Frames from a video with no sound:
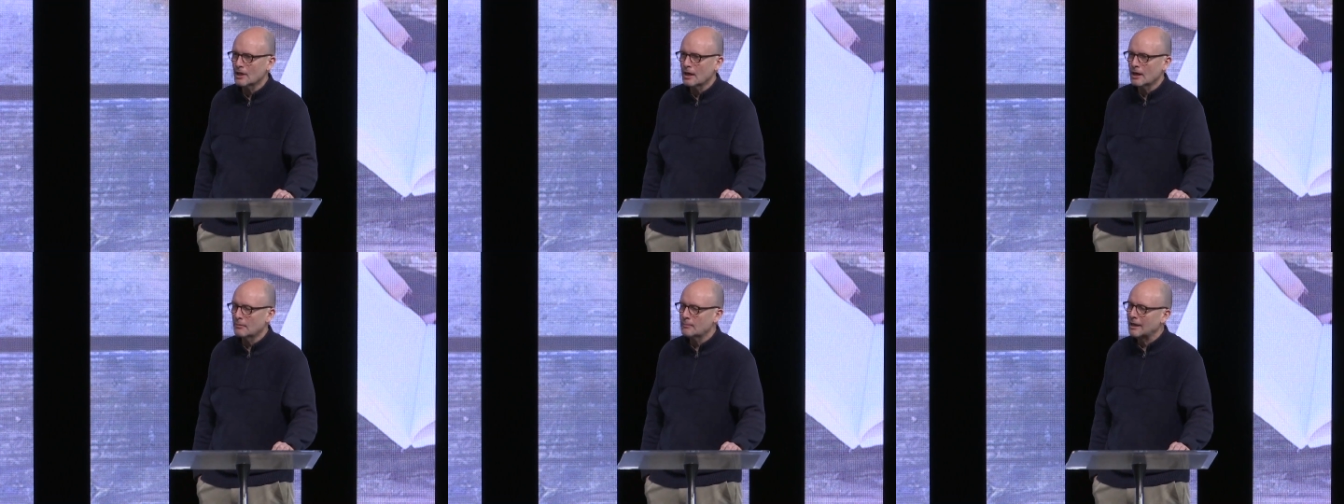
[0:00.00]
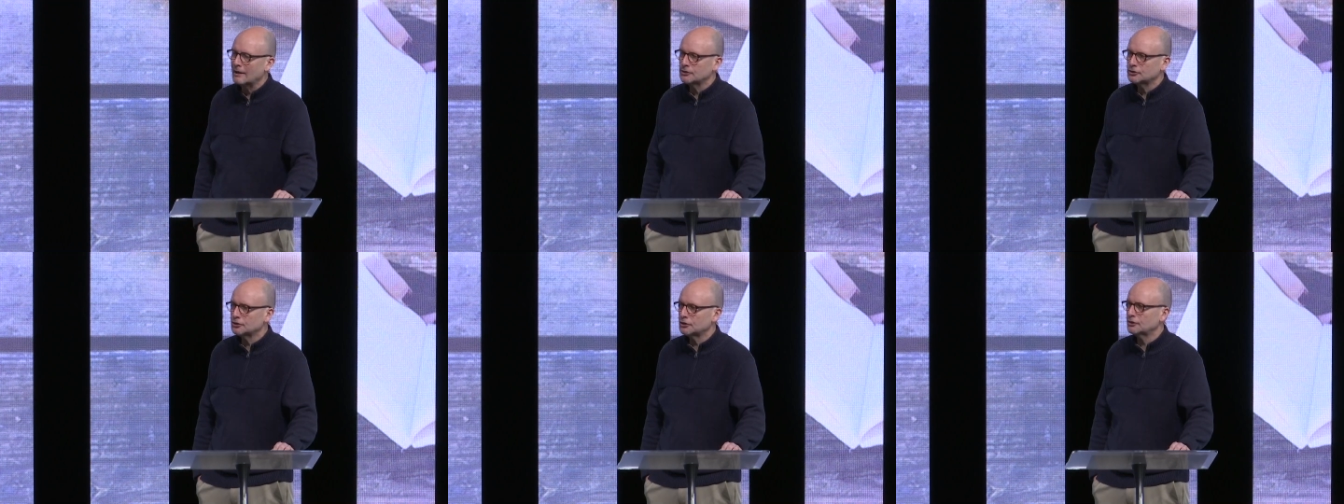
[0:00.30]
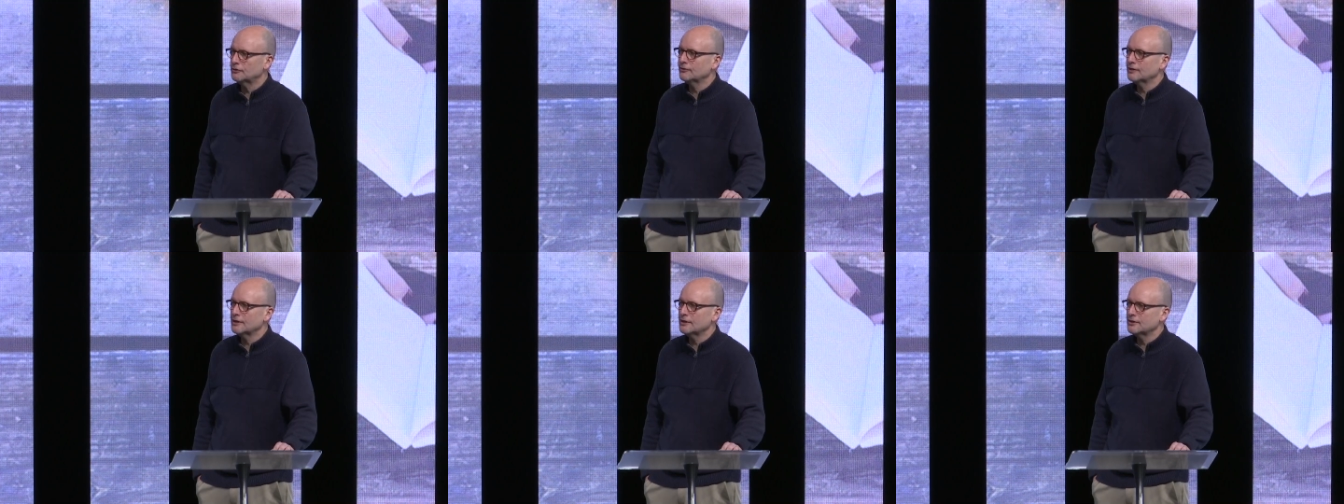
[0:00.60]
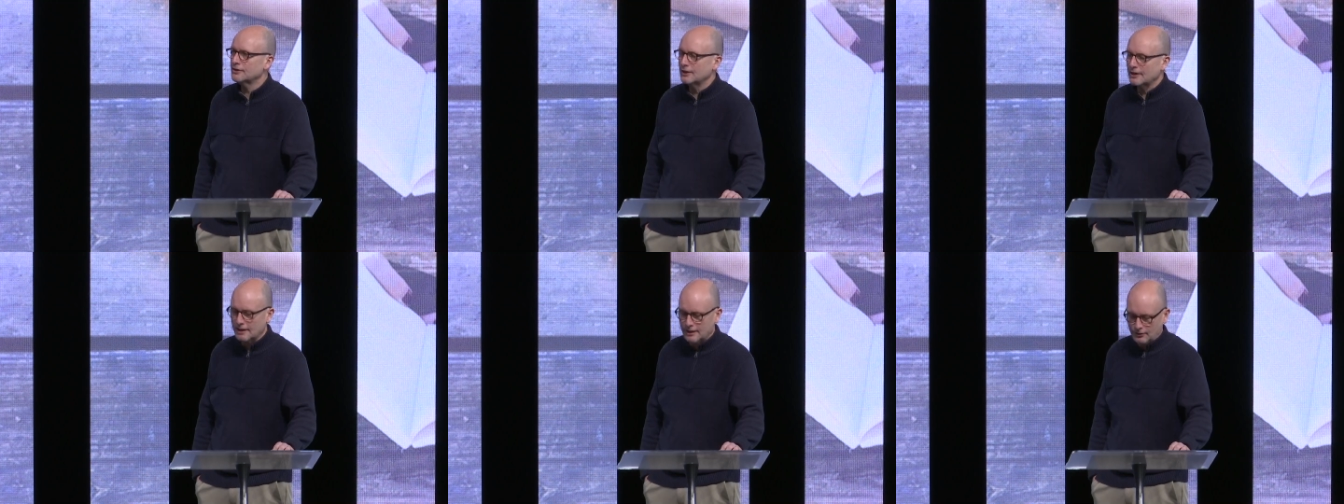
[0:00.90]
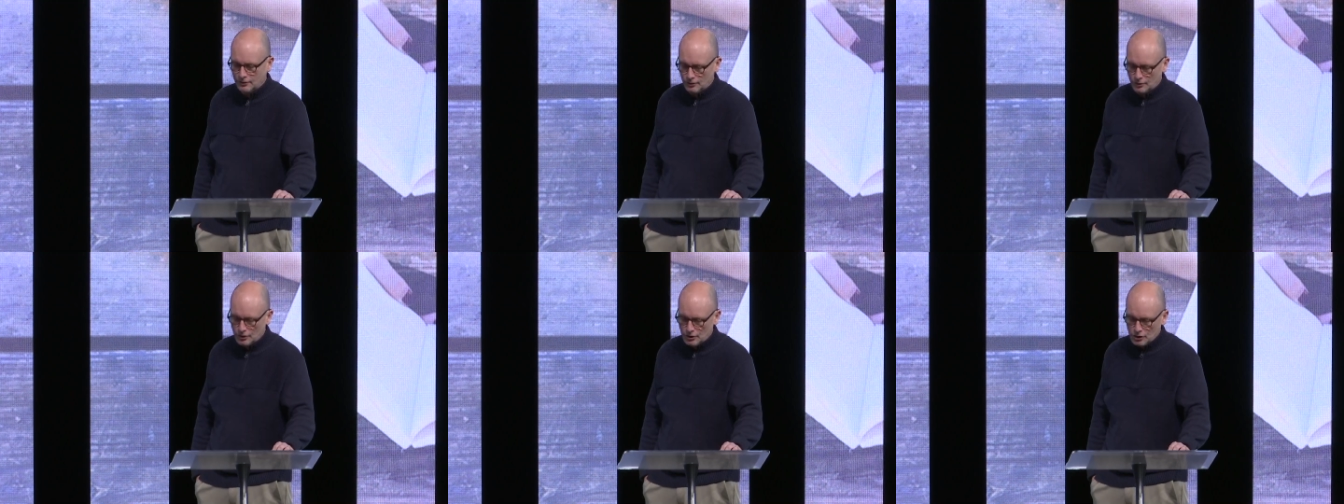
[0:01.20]
about serving
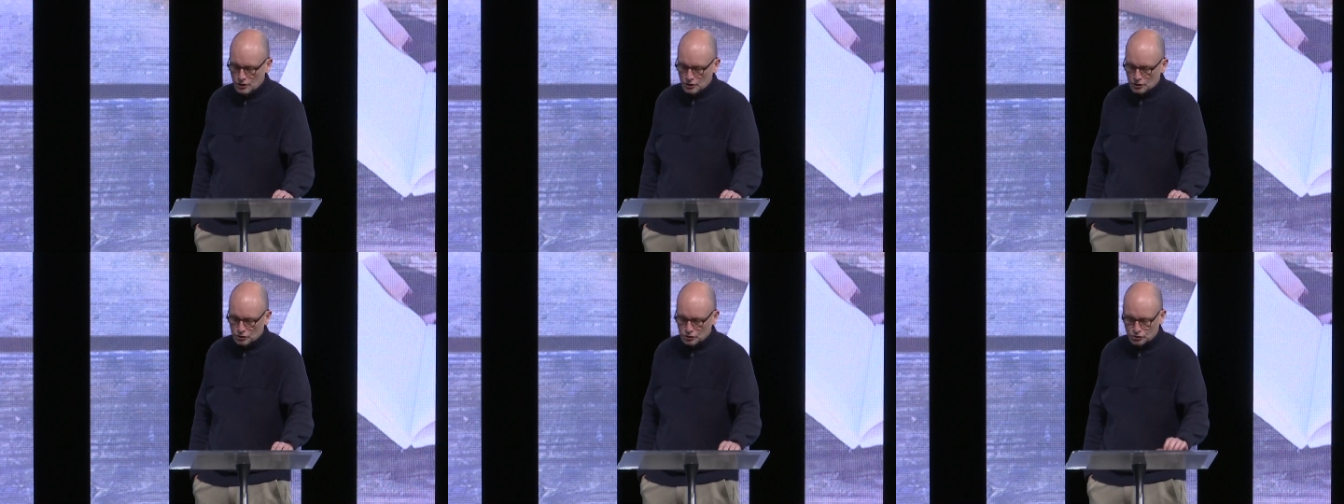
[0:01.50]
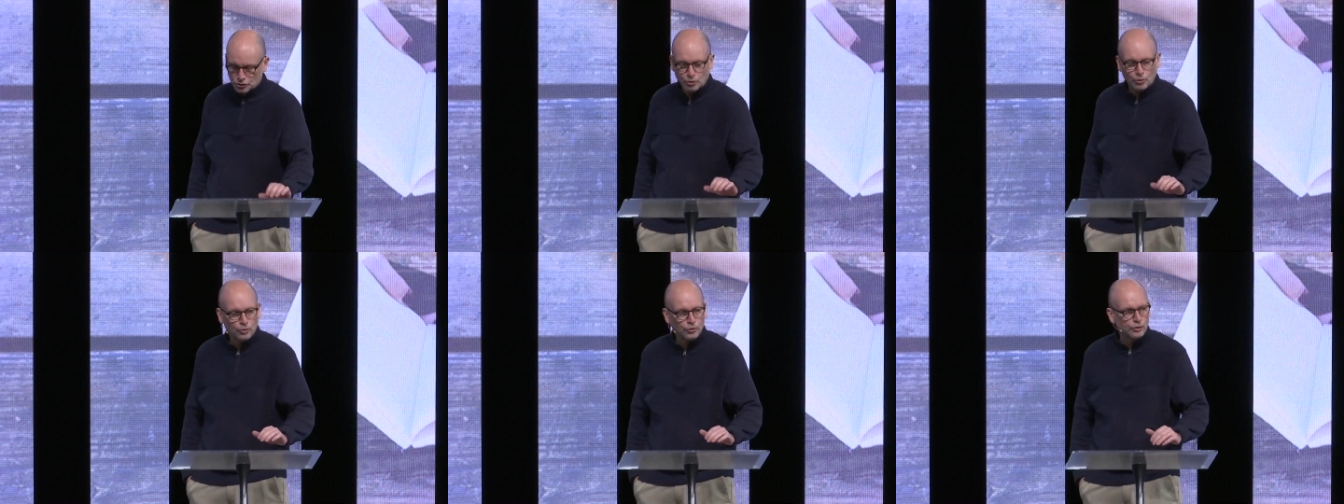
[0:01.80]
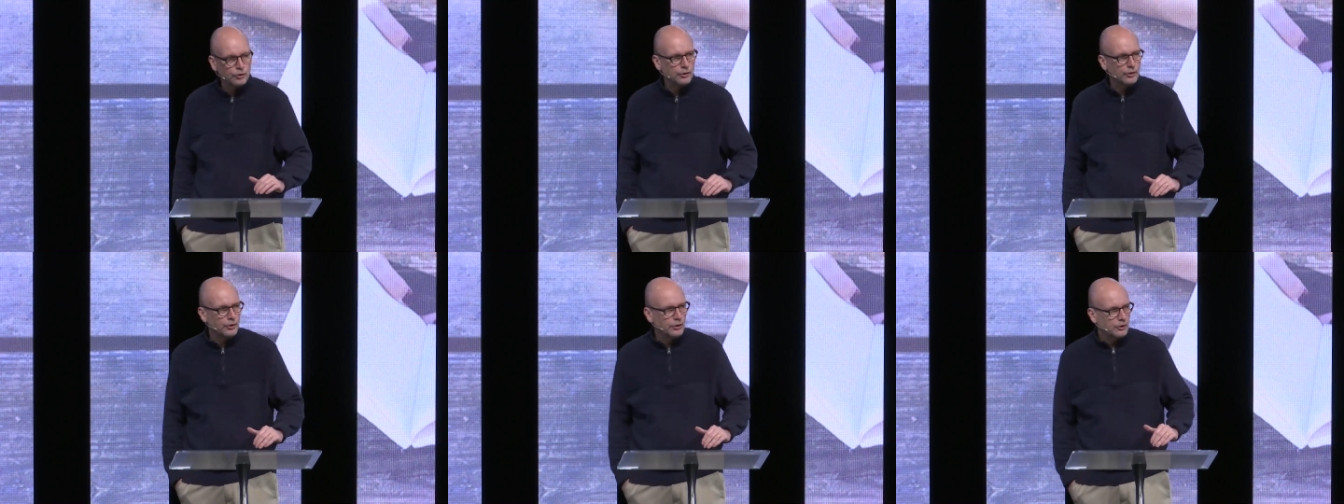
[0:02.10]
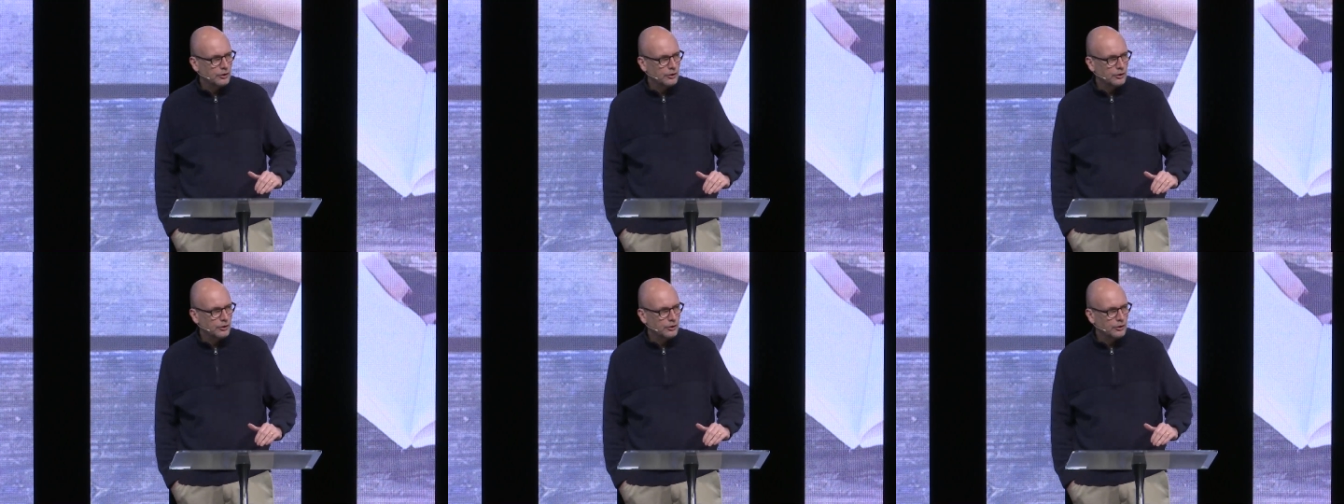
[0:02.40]
together shoulder